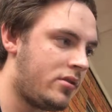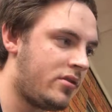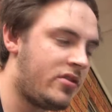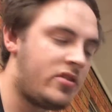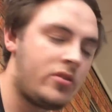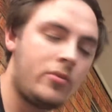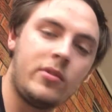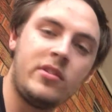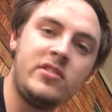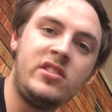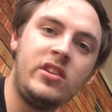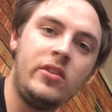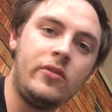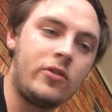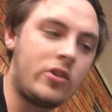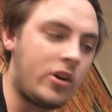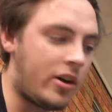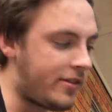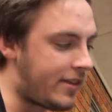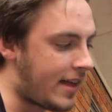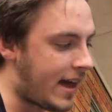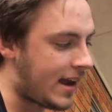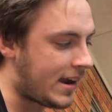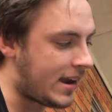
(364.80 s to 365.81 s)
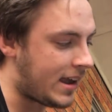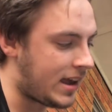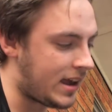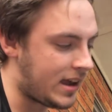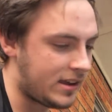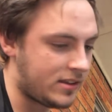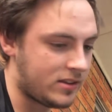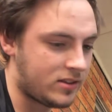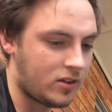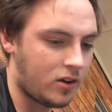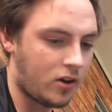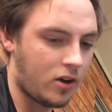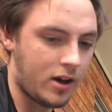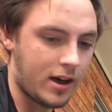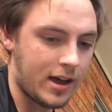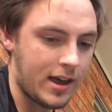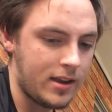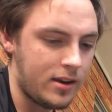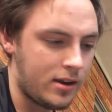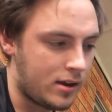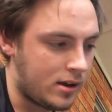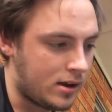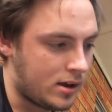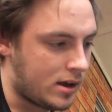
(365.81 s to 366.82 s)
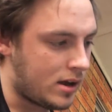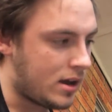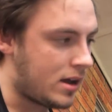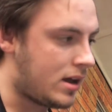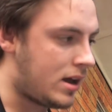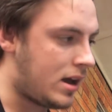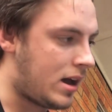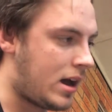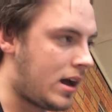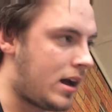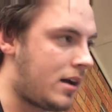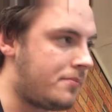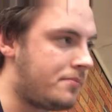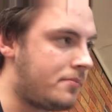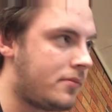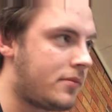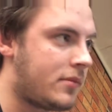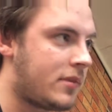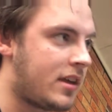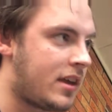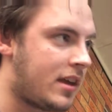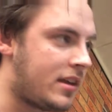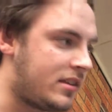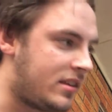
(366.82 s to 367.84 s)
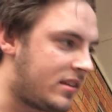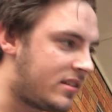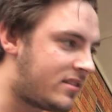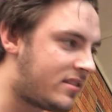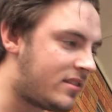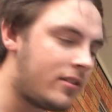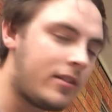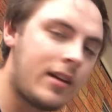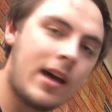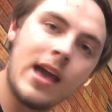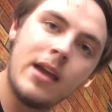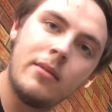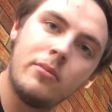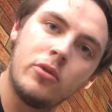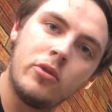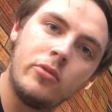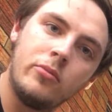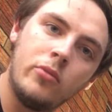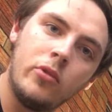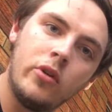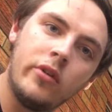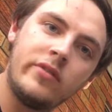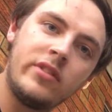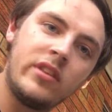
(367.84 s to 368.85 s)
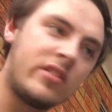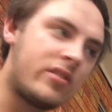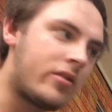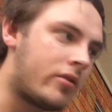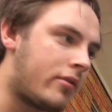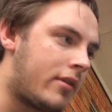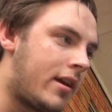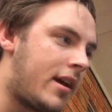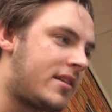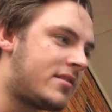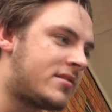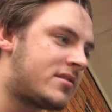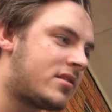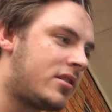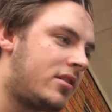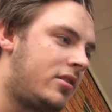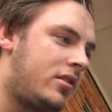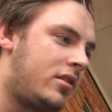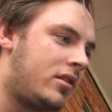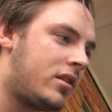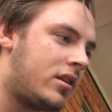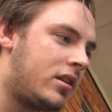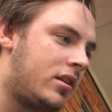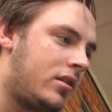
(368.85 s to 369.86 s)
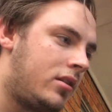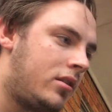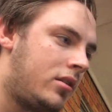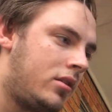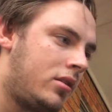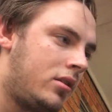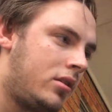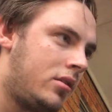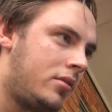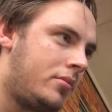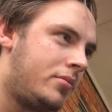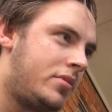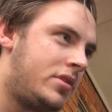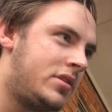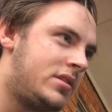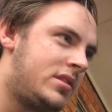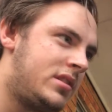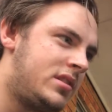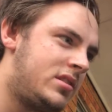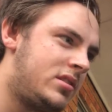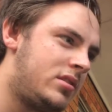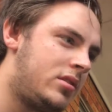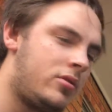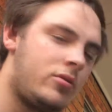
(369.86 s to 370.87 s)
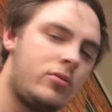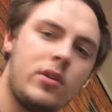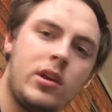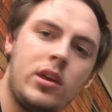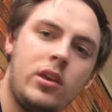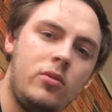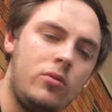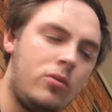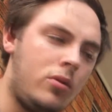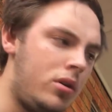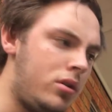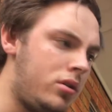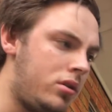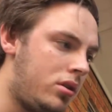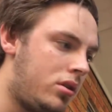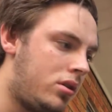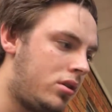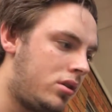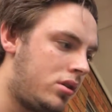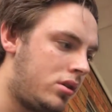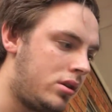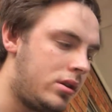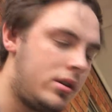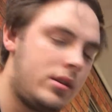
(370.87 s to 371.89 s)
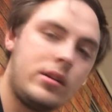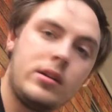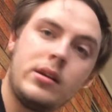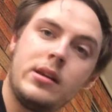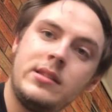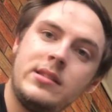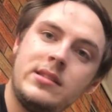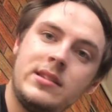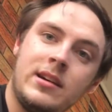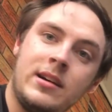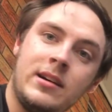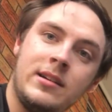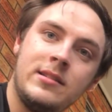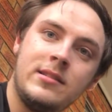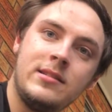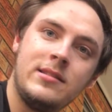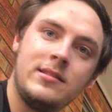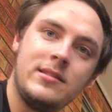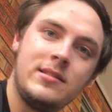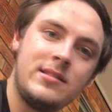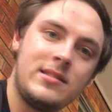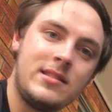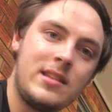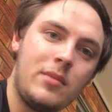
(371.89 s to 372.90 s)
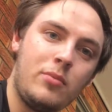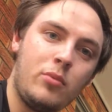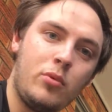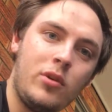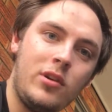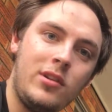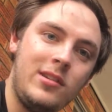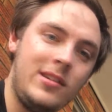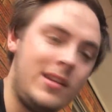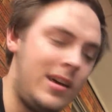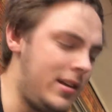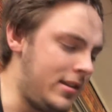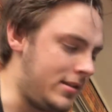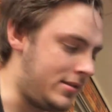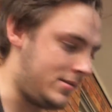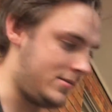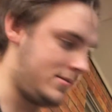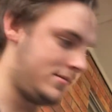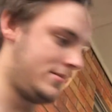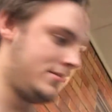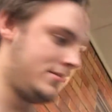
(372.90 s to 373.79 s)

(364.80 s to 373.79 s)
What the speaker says: So once you've got that hand tight, and you're still able to move this around so you can position it where you want, that's step one done.